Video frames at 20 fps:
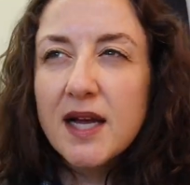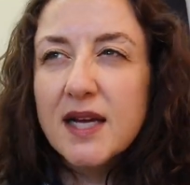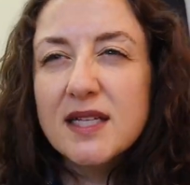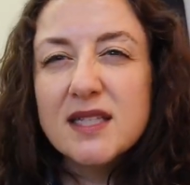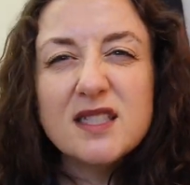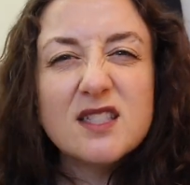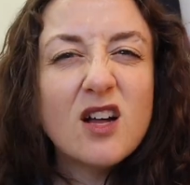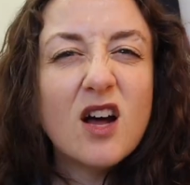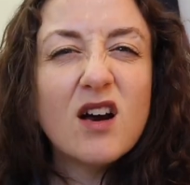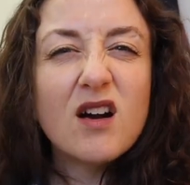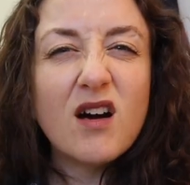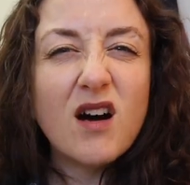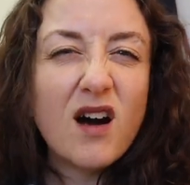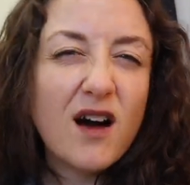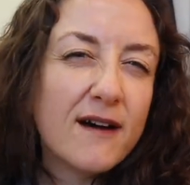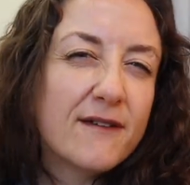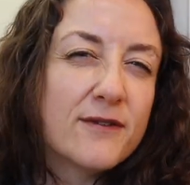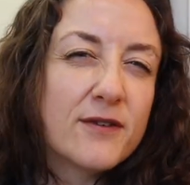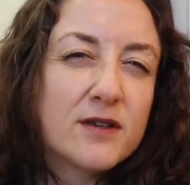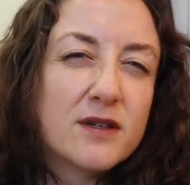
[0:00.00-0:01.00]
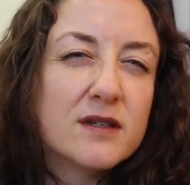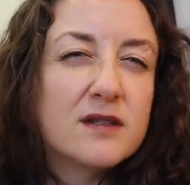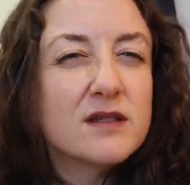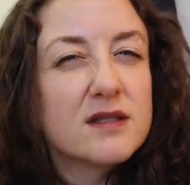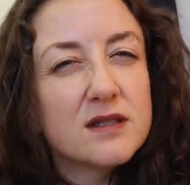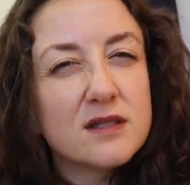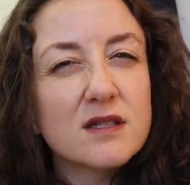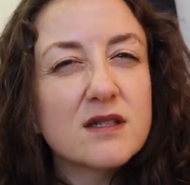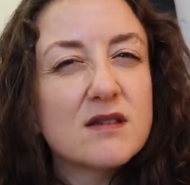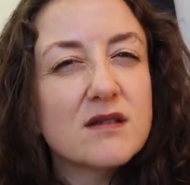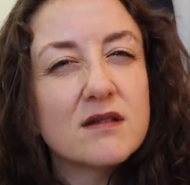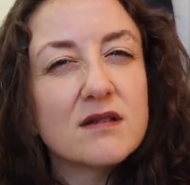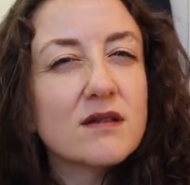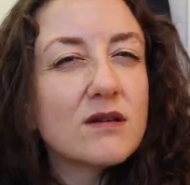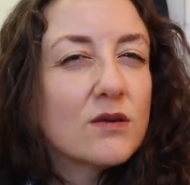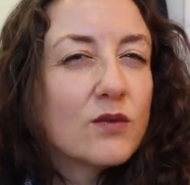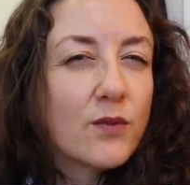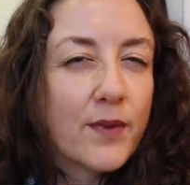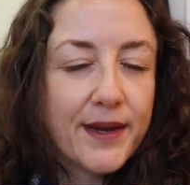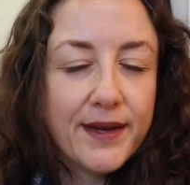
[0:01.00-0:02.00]
It's not awful, it's just a
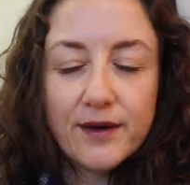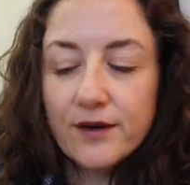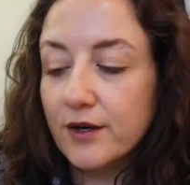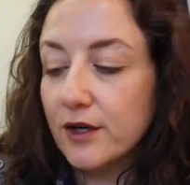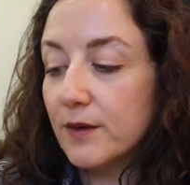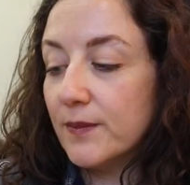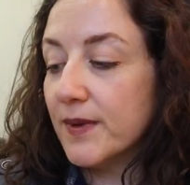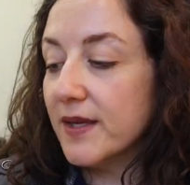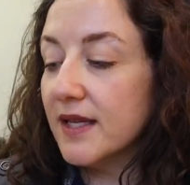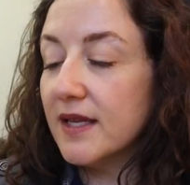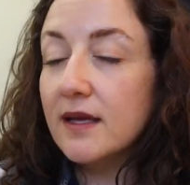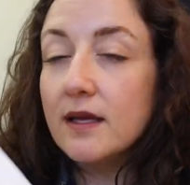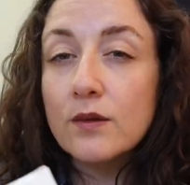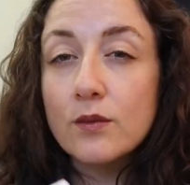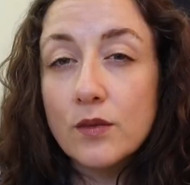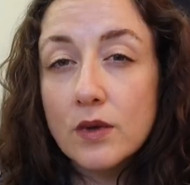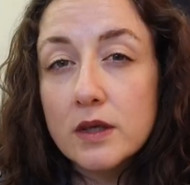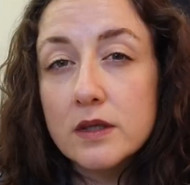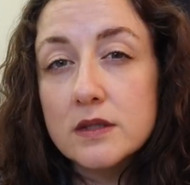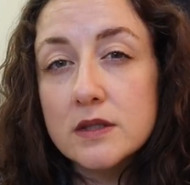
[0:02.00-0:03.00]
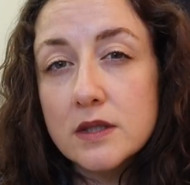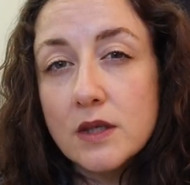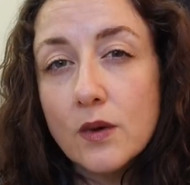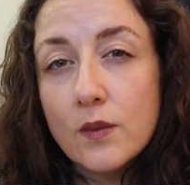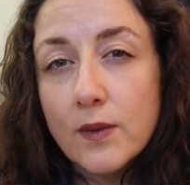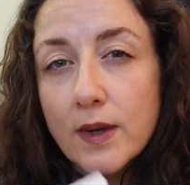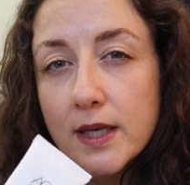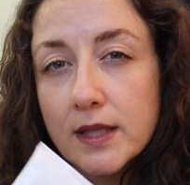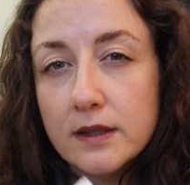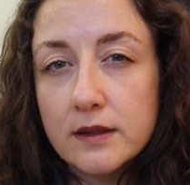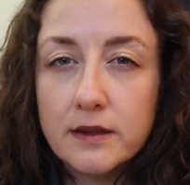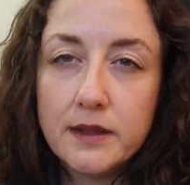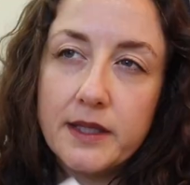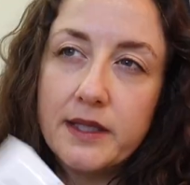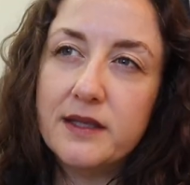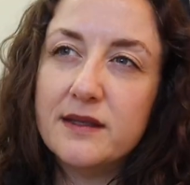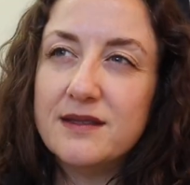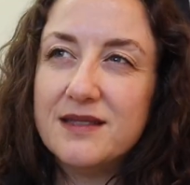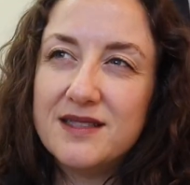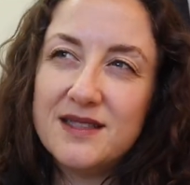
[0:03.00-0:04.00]
little weird, but it works so well
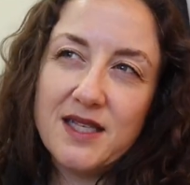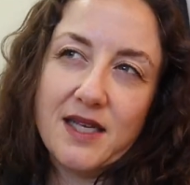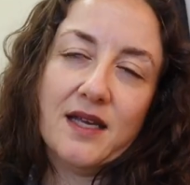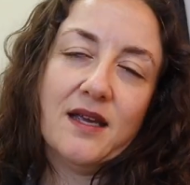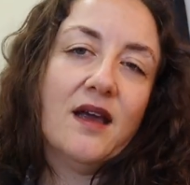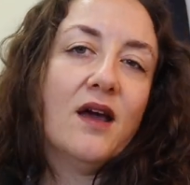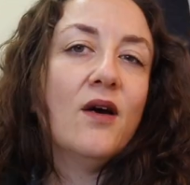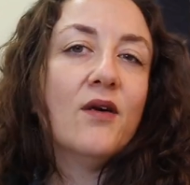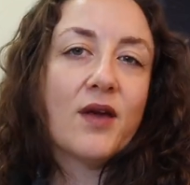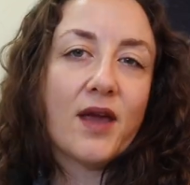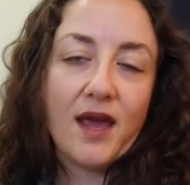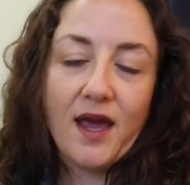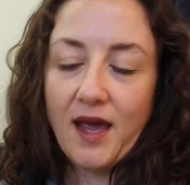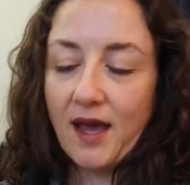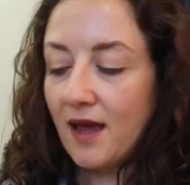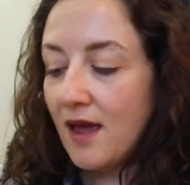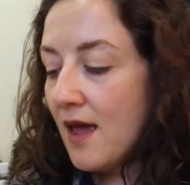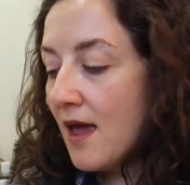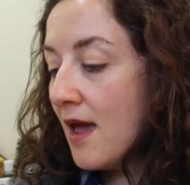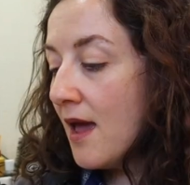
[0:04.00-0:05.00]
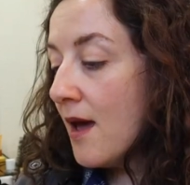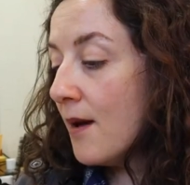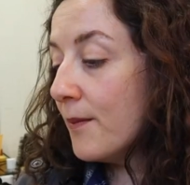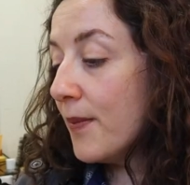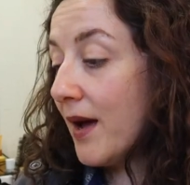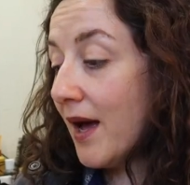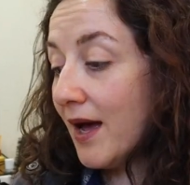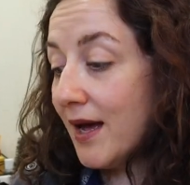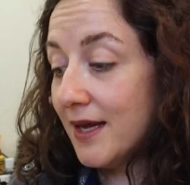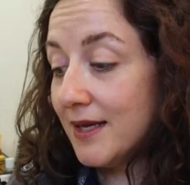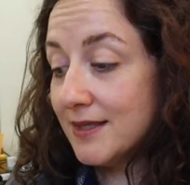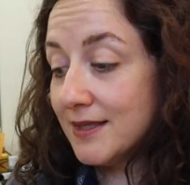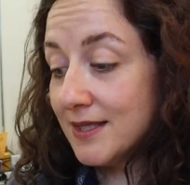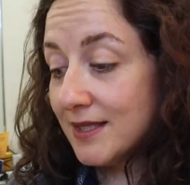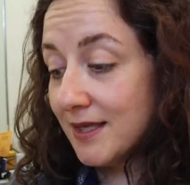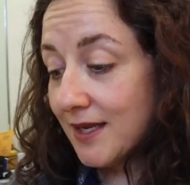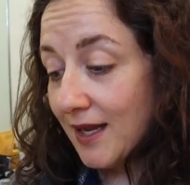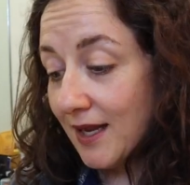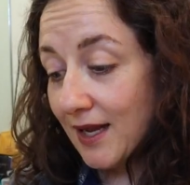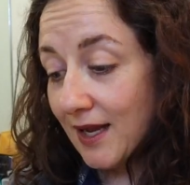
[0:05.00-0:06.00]
that it's like, okay.
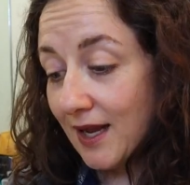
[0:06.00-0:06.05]
But